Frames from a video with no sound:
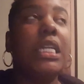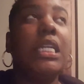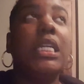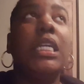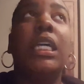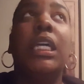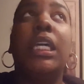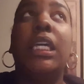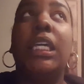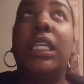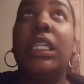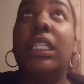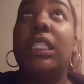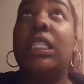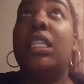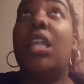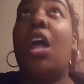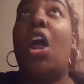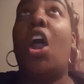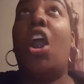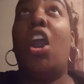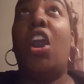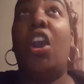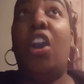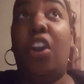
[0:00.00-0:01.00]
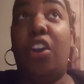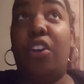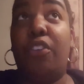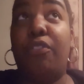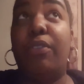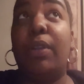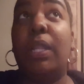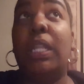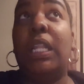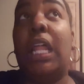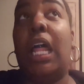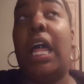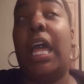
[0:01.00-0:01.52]
it hurt
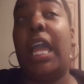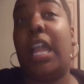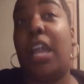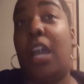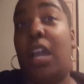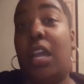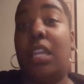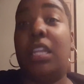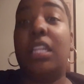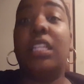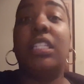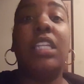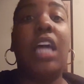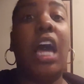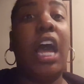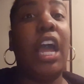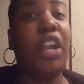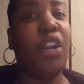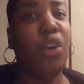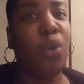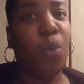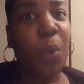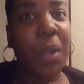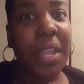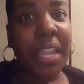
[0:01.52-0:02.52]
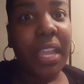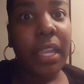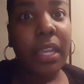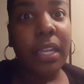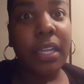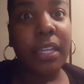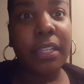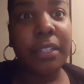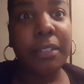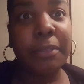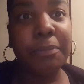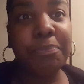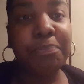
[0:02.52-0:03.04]
for like an entire week
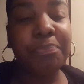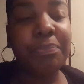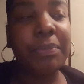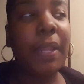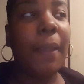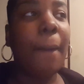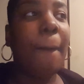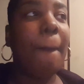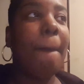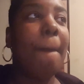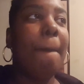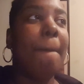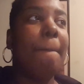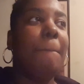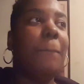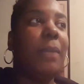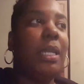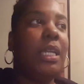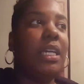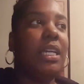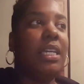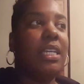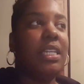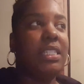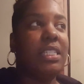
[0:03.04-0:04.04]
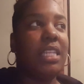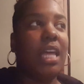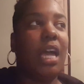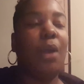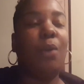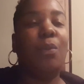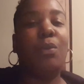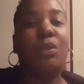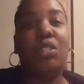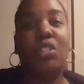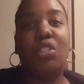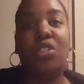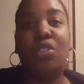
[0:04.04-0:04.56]
because I
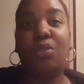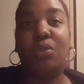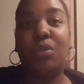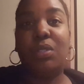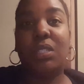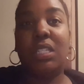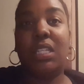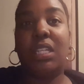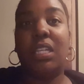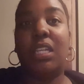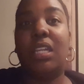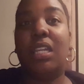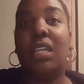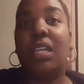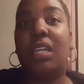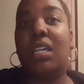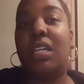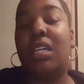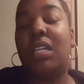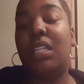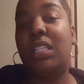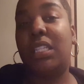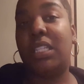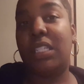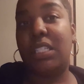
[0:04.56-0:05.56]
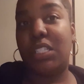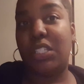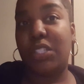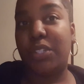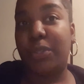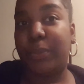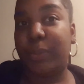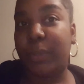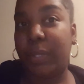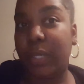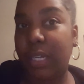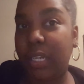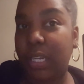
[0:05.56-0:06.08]
was using
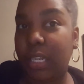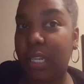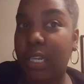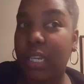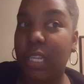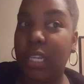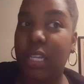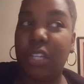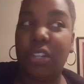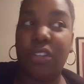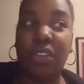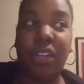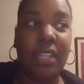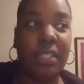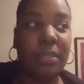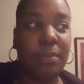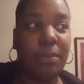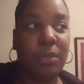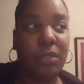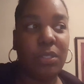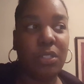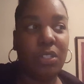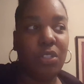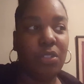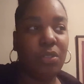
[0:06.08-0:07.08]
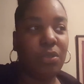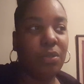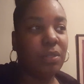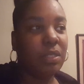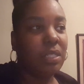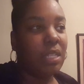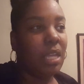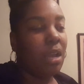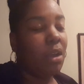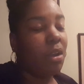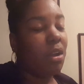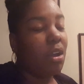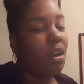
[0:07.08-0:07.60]
Listerine, and you're not supposed to use
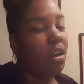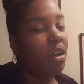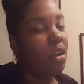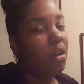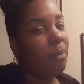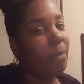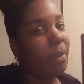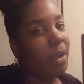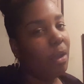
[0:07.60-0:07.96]
alcohol